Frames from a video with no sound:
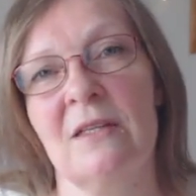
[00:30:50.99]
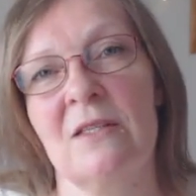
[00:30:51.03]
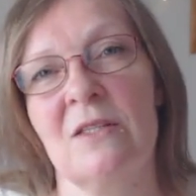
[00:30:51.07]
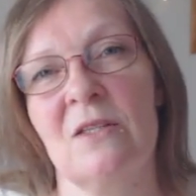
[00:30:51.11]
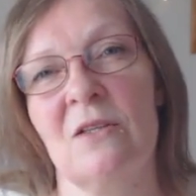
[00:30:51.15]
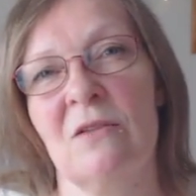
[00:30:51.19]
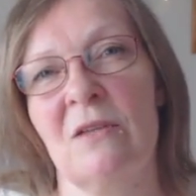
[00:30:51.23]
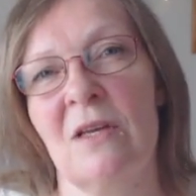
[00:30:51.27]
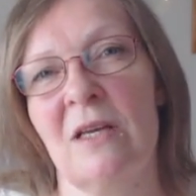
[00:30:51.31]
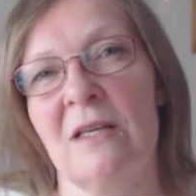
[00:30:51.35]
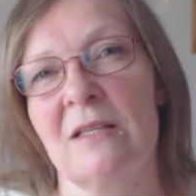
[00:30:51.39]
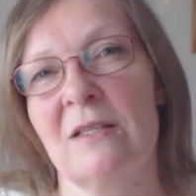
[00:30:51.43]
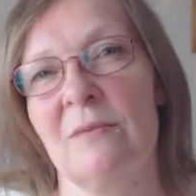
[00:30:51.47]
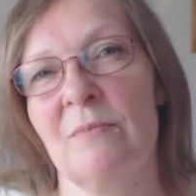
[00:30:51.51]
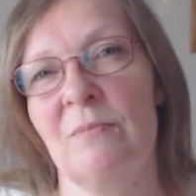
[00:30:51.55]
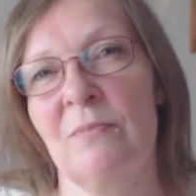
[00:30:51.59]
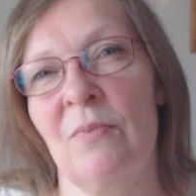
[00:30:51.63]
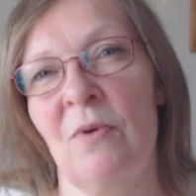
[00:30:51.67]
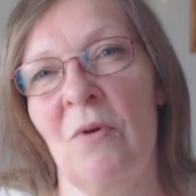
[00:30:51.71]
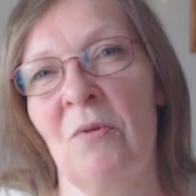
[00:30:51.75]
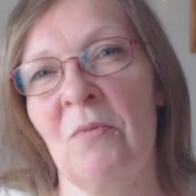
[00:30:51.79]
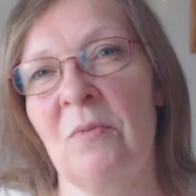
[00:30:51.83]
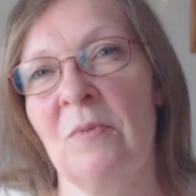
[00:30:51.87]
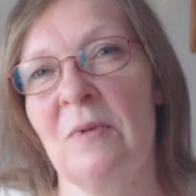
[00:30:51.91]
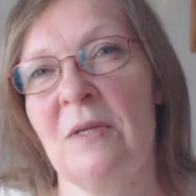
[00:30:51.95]
So that's
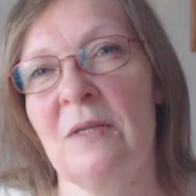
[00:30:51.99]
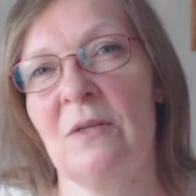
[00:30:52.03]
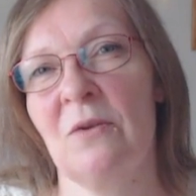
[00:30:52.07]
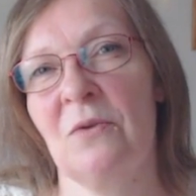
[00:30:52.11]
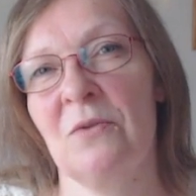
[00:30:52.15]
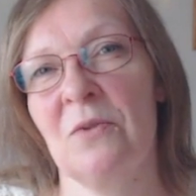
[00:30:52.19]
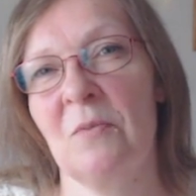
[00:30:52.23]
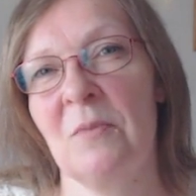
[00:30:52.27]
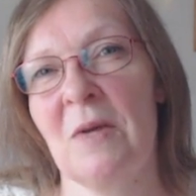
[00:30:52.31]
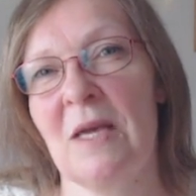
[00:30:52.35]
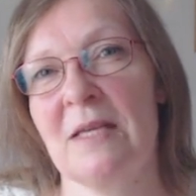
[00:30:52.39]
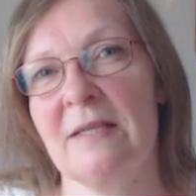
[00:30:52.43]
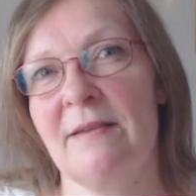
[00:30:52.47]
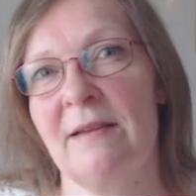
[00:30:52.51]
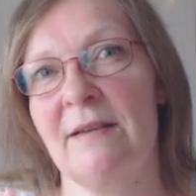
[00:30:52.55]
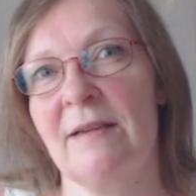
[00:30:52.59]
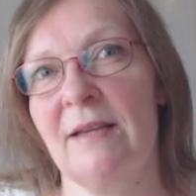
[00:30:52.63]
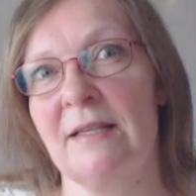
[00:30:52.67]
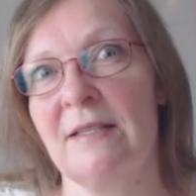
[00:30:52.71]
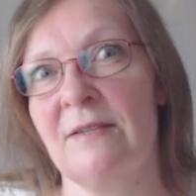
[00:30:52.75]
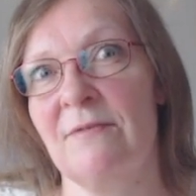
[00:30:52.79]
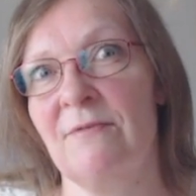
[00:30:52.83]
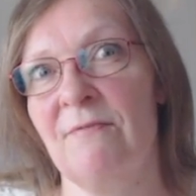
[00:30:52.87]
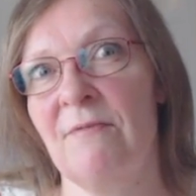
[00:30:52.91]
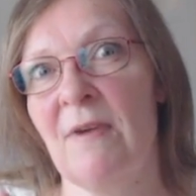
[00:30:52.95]
probably not the best, and
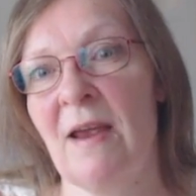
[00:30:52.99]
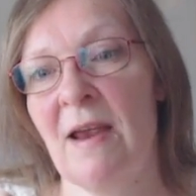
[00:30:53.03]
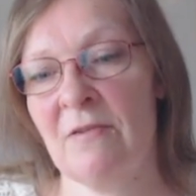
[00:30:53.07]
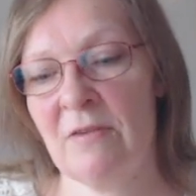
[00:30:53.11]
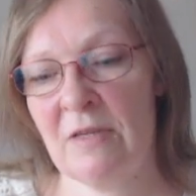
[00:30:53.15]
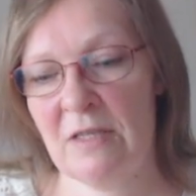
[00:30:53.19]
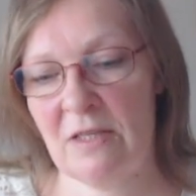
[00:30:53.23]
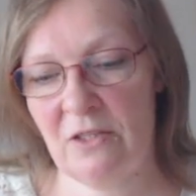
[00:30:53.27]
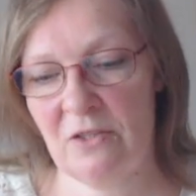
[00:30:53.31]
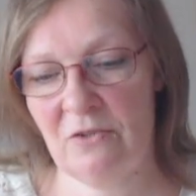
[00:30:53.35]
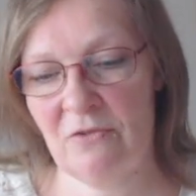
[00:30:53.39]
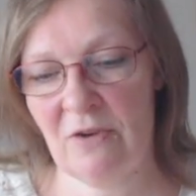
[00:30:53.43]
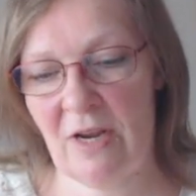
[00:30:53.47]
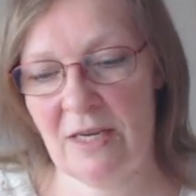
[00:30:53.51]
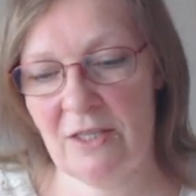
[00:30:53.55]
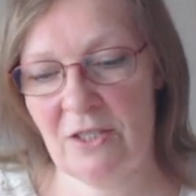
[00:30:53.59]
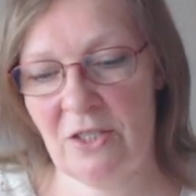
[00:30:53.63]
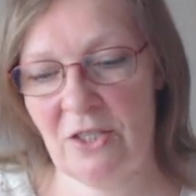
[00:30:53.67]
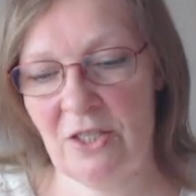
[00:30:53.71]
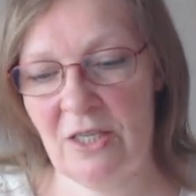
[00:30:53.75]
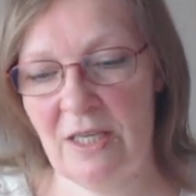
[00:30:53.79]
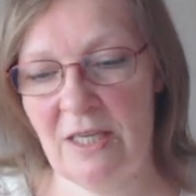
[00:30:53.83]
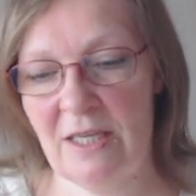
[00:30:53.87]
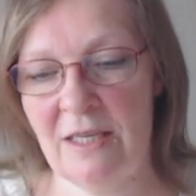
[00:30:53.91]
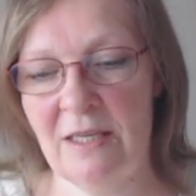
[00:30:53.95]
it's very
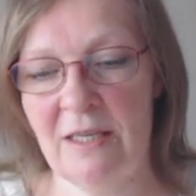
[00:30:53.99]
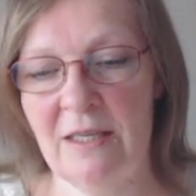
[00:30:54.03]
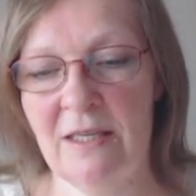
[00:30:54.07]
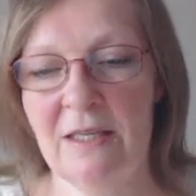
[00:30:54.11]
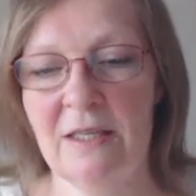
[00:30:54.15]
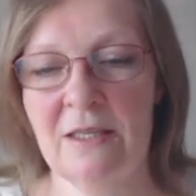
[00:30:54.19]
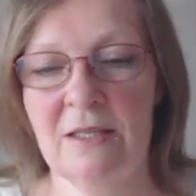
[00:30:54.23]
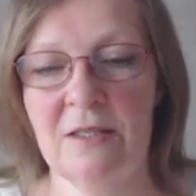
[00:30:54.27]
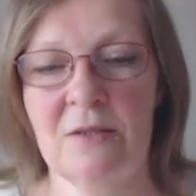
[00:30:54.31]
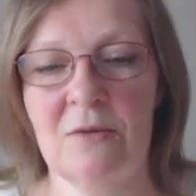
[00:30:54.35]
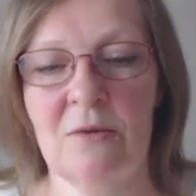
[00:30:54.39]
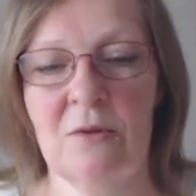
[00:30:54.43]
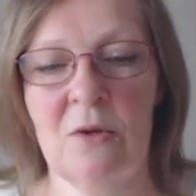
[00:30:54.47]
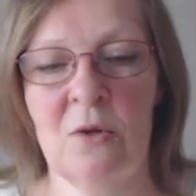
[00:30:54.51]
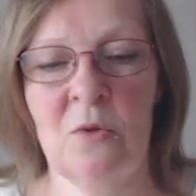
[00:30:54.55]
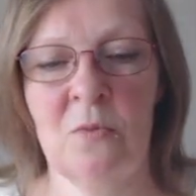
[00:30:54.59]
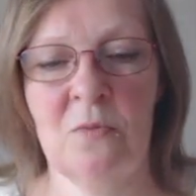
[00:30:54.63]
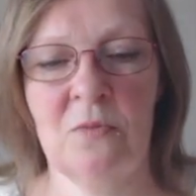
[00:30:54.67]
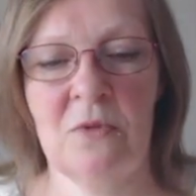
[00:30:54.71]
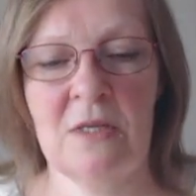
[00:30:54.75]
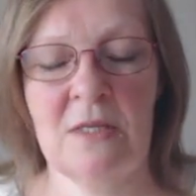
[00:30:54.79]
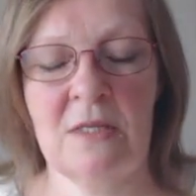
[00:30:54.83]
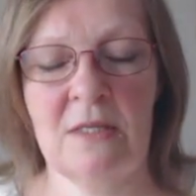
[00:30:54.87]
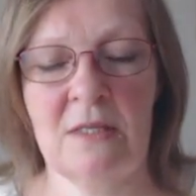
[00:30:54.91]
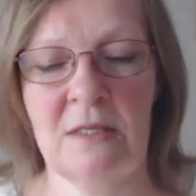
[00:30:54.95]
stretchy. So I
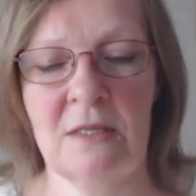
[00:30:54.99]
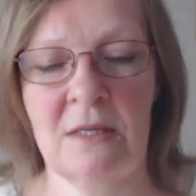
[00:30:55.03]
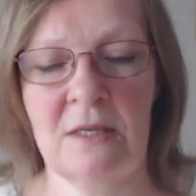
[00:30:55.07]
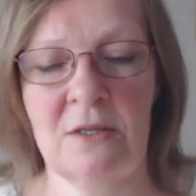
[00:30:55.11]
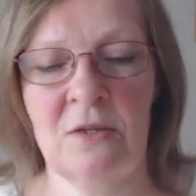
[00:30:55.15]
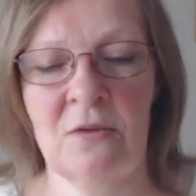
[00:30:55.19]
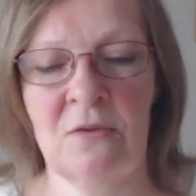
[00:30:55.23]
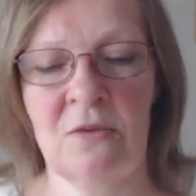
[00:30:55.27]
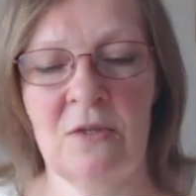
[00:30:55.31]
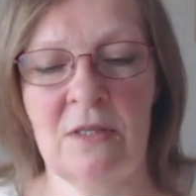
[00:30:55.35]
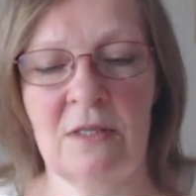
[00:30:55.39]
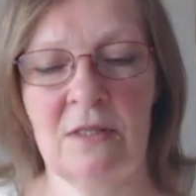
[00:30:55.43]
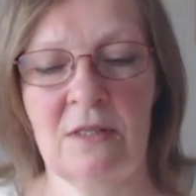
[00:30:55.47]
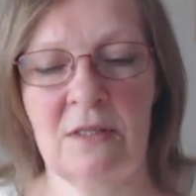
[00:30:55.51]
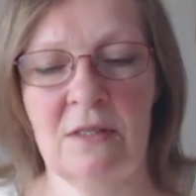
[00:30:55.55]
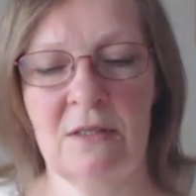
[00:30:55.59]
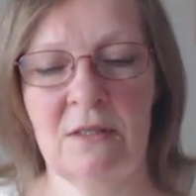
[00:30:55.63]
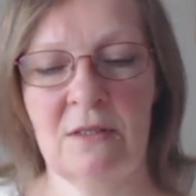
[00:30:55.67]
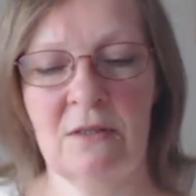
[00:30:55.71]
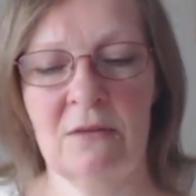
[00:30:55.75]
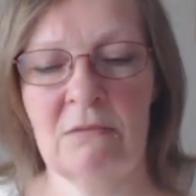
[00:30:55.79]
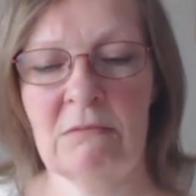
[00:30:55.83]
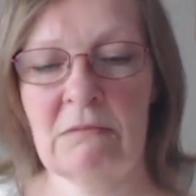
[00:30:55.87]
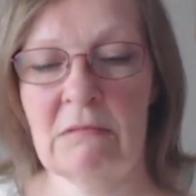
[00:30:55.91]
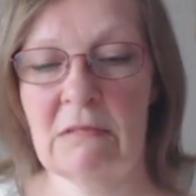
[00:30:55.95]
hope this,
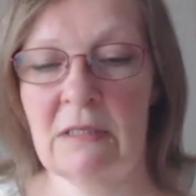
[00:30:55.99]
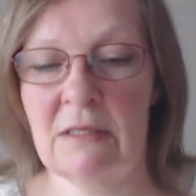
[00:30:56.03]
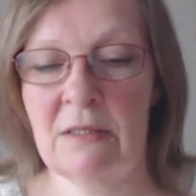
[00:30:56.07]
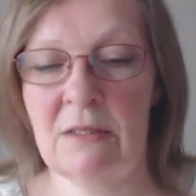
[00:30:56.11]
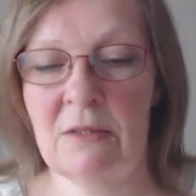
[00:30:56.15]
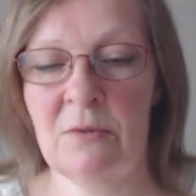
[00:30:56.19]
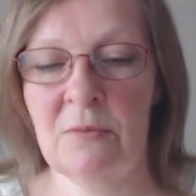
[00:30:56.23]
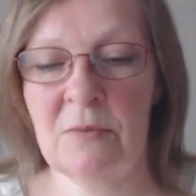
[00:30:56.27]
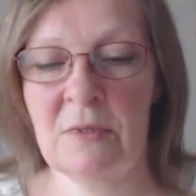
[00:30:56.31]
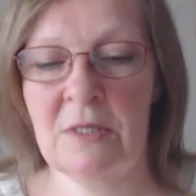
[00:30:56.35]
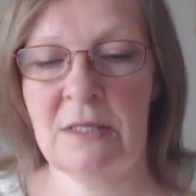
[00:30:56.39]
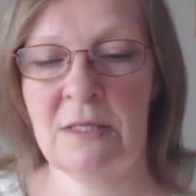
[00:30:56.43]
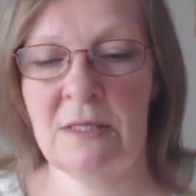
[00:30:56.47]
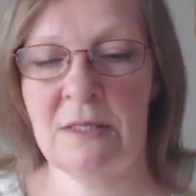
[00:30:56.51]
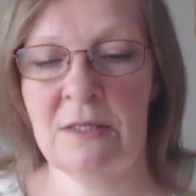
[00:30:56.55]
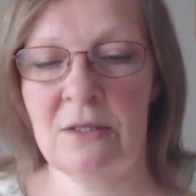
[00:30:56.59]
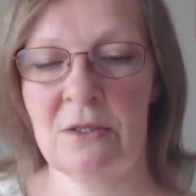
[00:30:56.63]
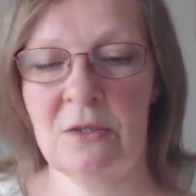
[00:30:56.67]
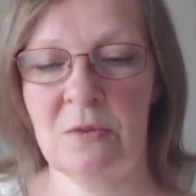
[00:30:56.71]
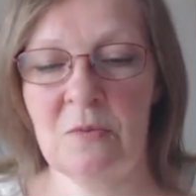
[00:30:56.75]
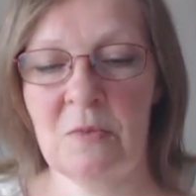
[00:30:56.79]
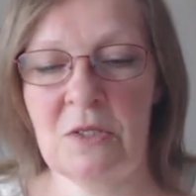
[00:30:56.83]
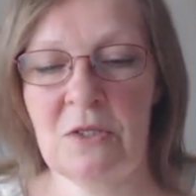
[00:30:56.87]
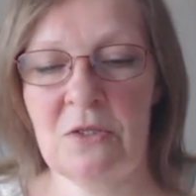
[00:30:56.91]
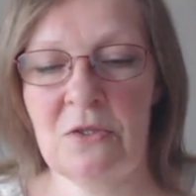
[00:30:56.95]
I hope this isn't
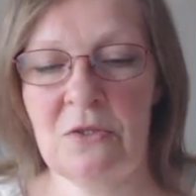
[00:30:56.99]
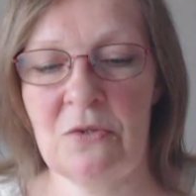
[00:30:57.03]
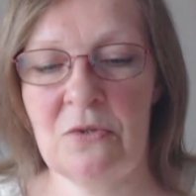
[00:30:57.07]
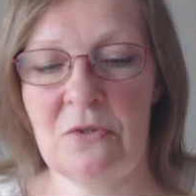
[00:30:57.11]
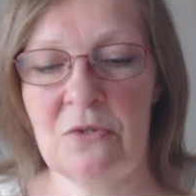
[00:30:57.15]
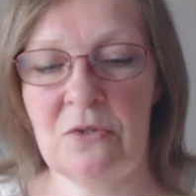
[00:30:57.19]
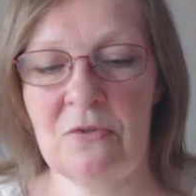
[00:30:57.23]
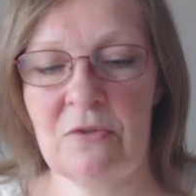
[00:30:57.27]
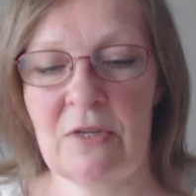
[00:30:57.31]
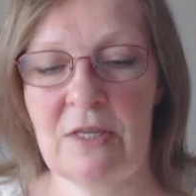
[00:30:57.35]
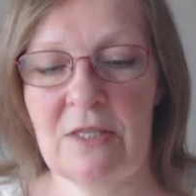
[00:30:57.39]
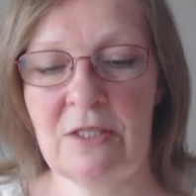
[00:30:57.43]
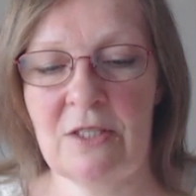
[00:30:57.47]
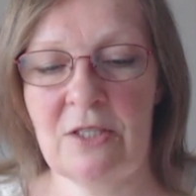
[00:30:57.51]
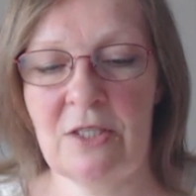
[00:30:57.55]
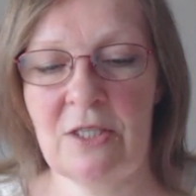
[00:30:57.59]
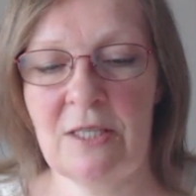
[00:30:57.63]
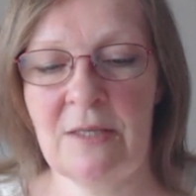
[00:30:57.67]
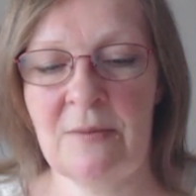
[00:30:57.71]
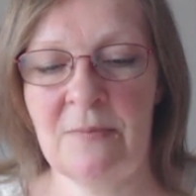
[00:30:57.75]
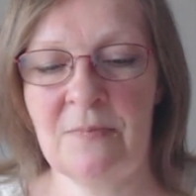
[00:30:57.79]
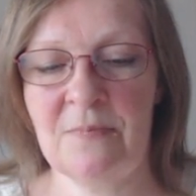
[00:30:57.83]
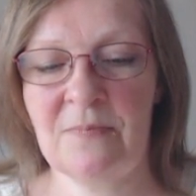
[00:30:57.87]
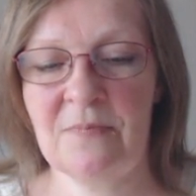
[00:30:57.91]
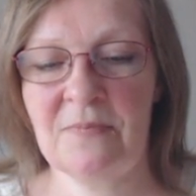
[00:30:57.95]
going to be too
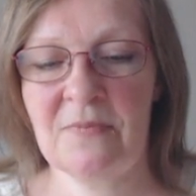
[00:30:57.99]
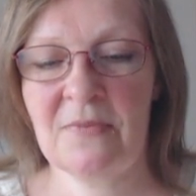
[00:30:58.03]
stretchy.